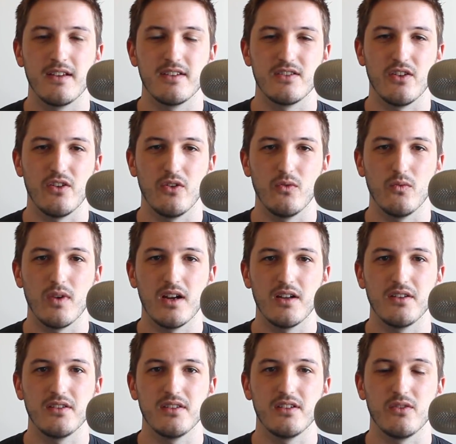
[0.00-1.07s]
So
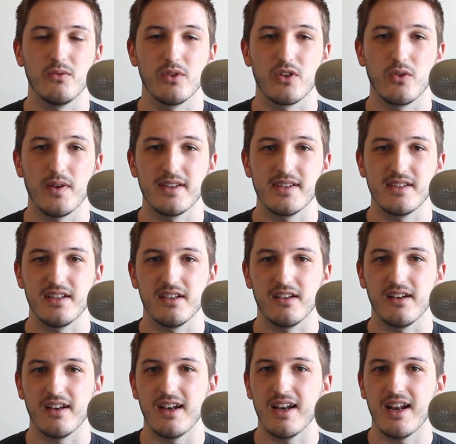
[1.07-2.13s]
rather than
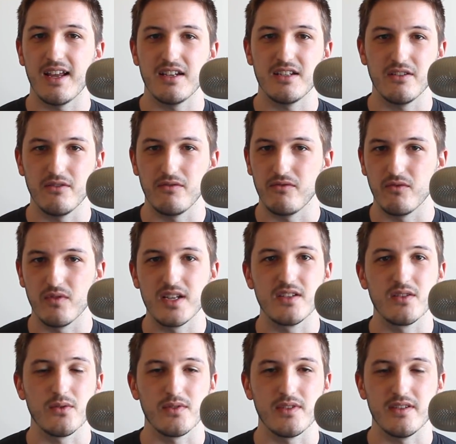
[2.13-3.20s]
requesting native
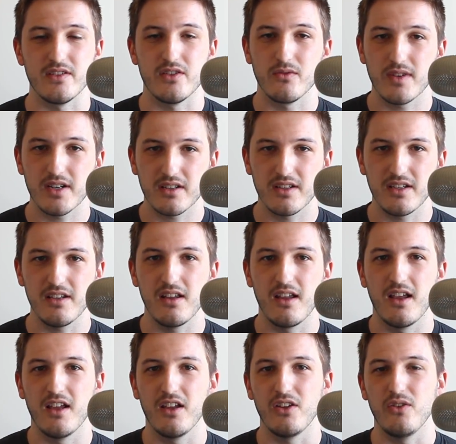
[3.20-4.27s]
resources directly,
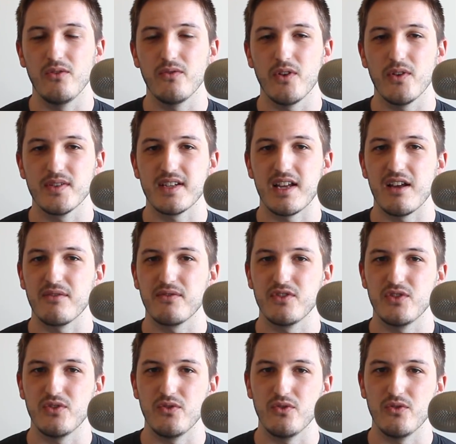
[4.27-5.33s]
you first have
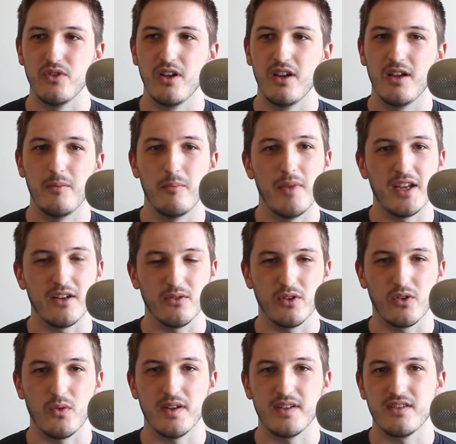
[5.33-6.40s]
to make a
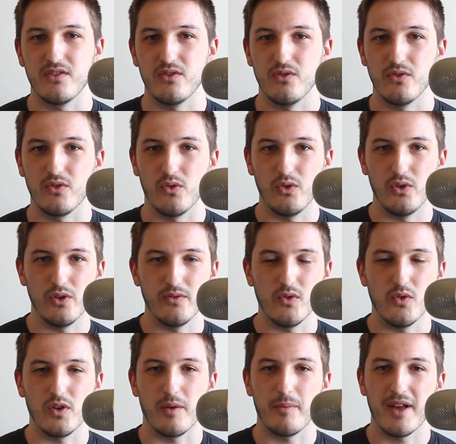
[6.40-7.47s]
request to Cordova
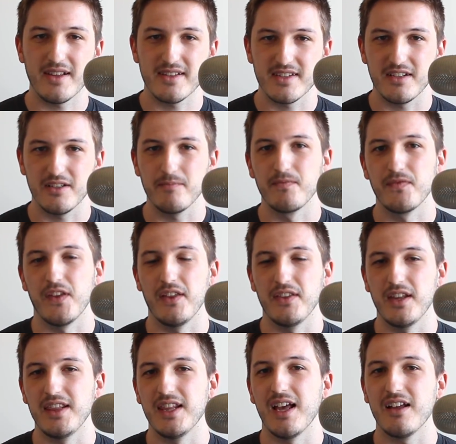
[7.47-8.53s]
or Capacitor, and
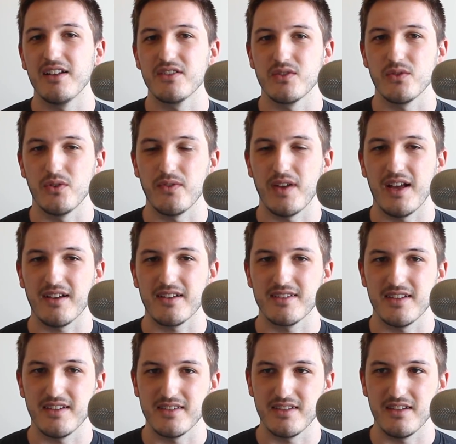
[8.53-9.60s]
then that sort of
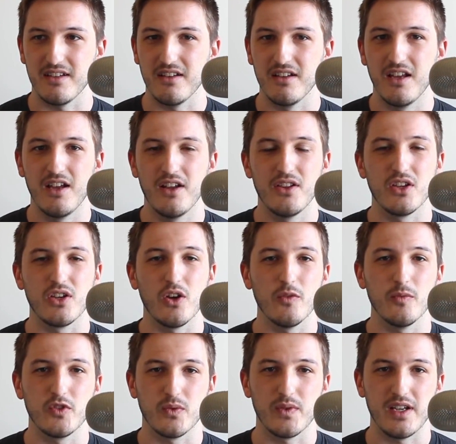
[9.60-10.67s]
acts as the, the
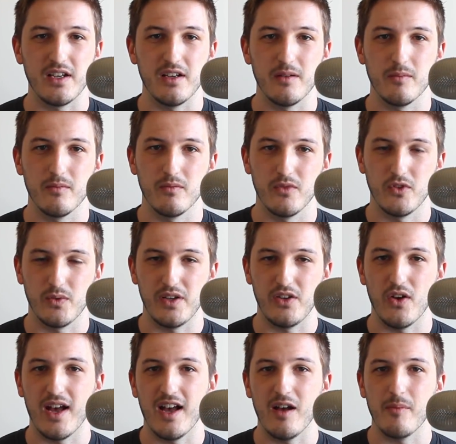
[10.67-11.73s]
go-between between
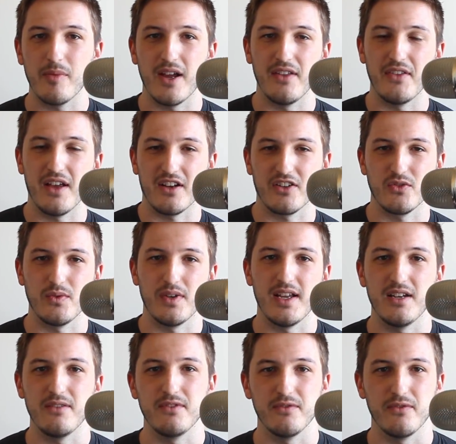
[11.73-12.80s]
your app and the actual
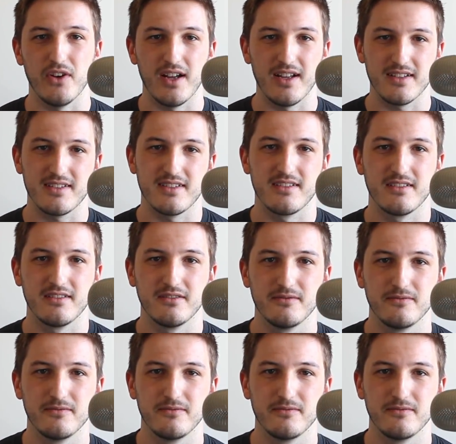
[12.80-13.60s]
native device.